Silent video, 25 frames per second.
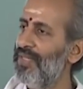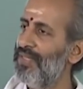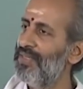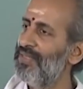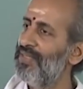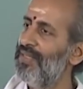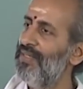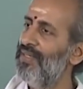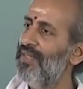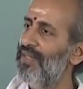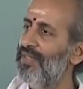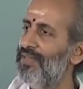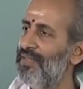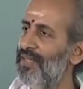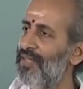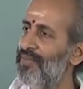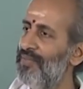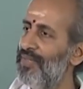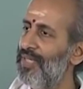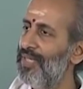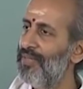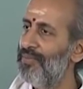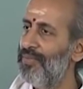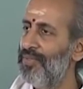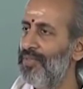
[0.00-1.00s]
at sunrise I will
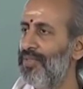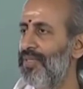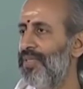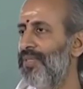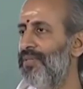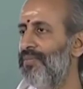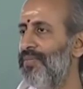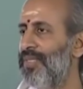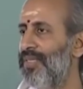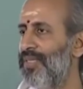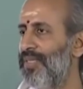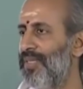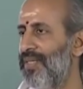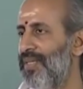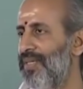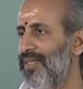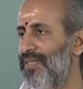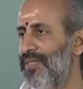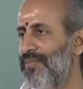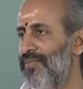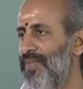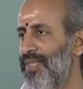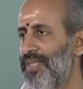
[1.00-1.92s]
be able to determine the direction,